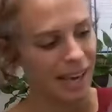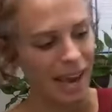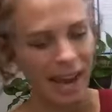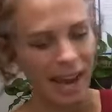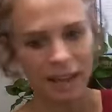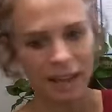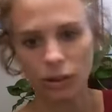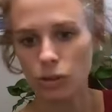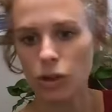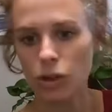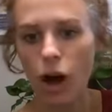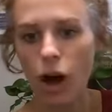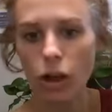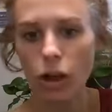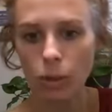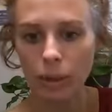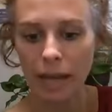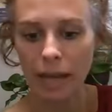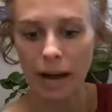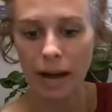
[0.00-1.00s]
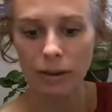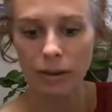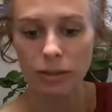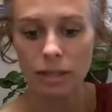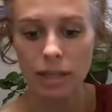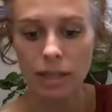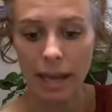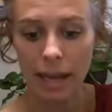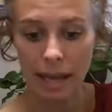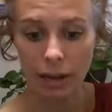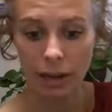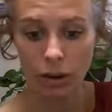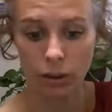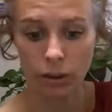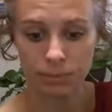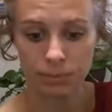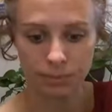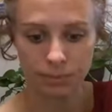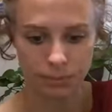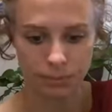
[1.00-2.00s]
and goes all the way down to the
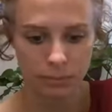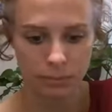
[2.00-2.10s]
ankle.